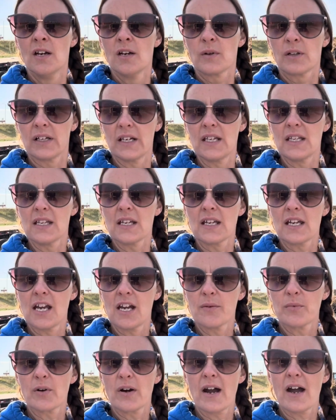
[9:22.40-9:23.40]
clean the
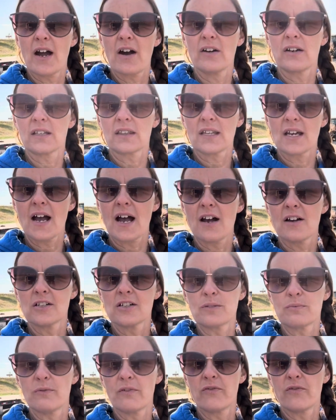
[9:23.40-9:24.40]
camper out at the
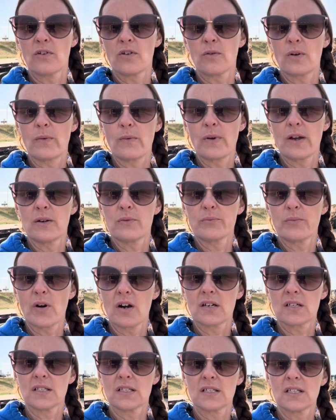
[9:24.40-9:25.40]
house before we went and
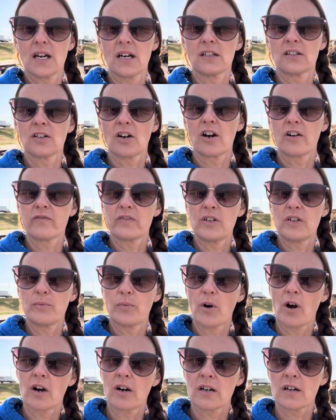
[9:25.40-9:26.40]
parked it down at the RV
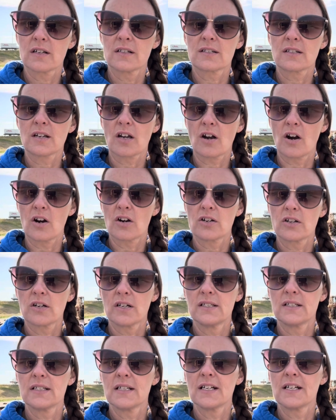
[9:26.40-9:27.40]
park, because Carter
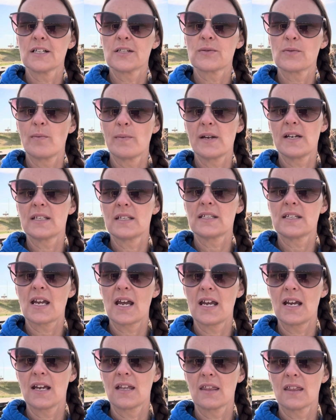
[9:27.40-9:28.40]
and Dennis will be
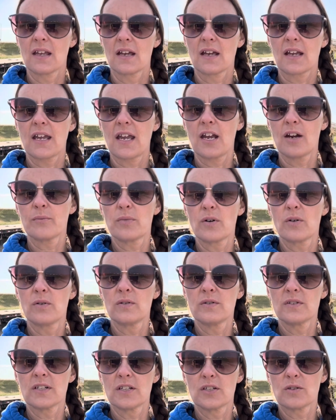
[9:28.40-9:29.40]
staying in the camper
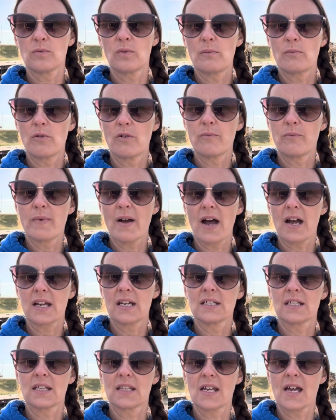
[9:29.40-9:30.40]
since we move back
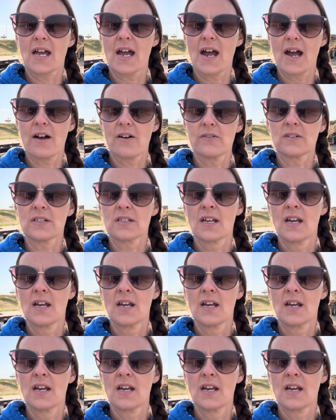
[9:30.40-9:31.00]
into the house.